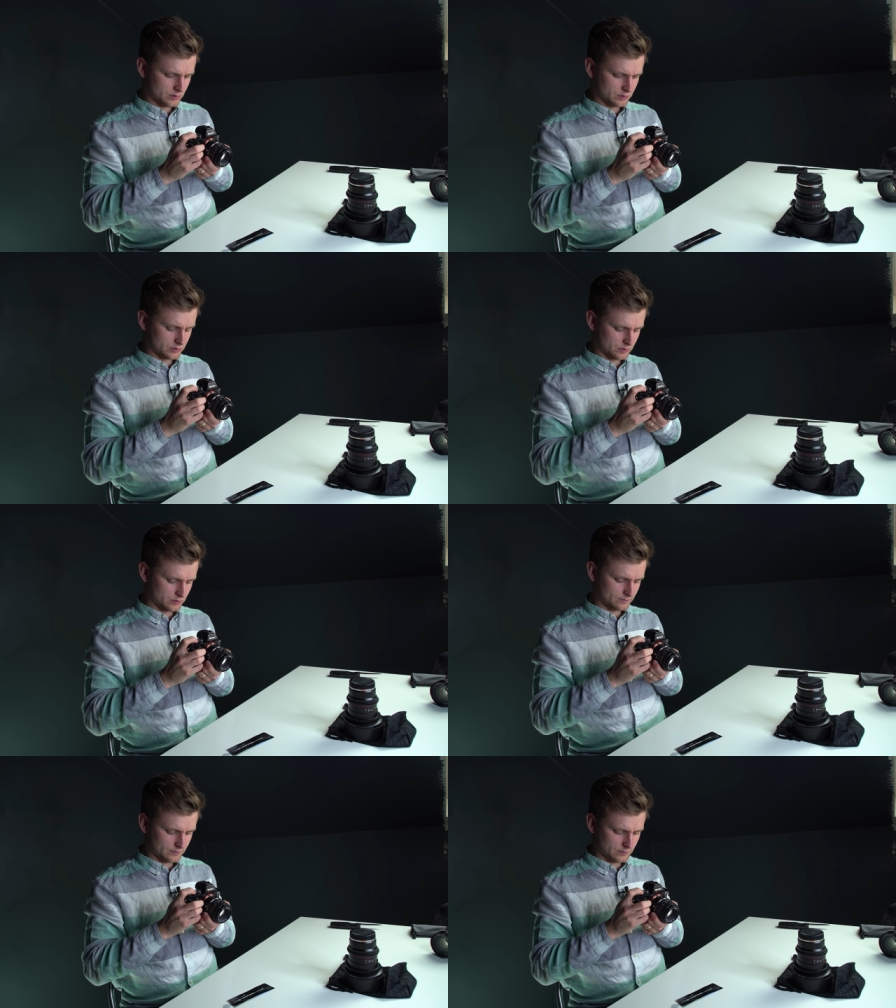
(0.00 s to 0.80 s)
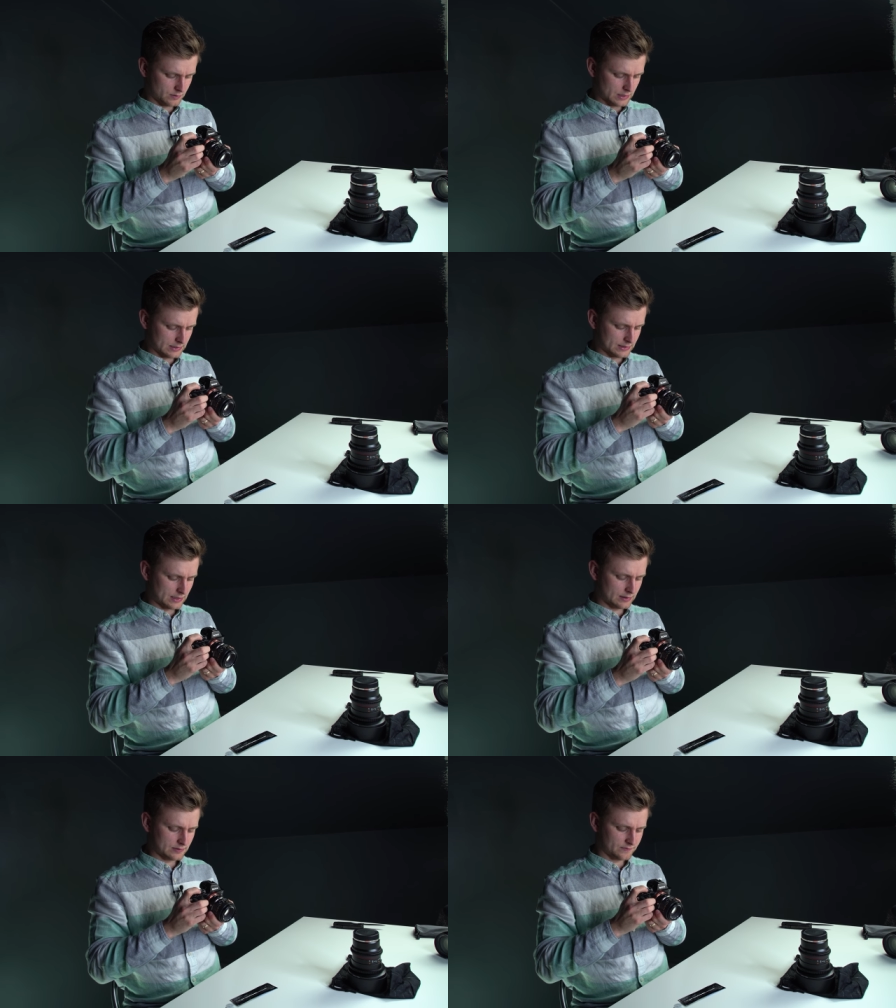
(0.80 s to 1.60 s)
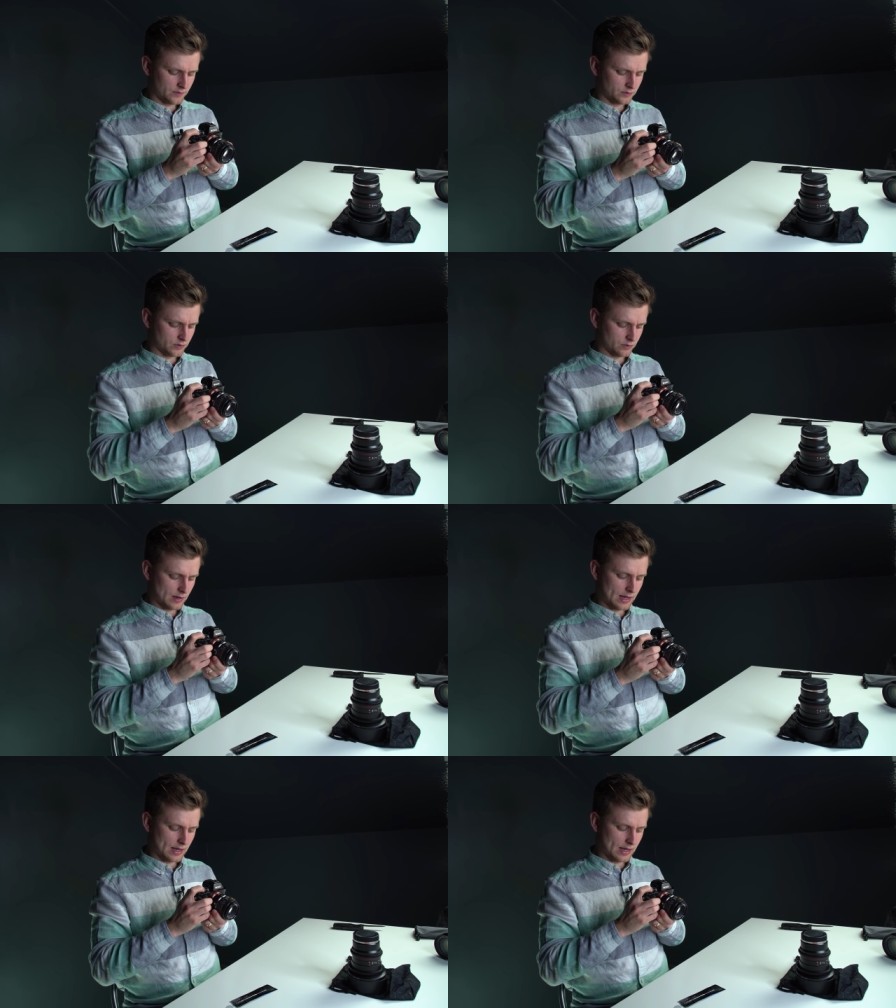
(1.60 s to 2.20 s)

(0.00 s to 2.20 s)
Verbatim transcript: So I'll take this photo